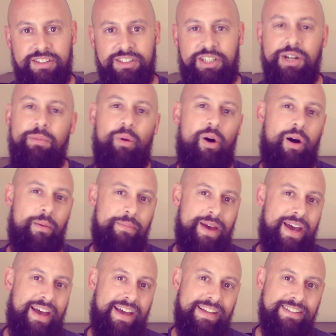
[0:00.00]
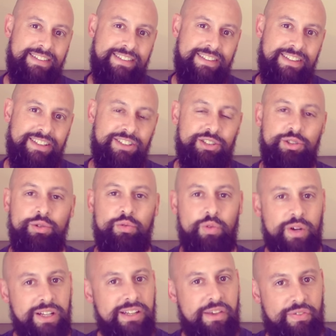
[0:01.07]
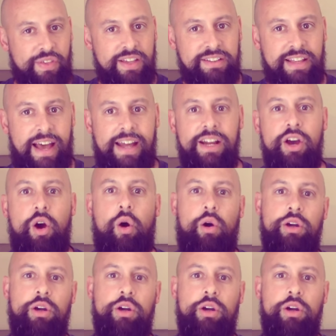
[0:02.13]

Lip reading: Come on, man. Do you really think that?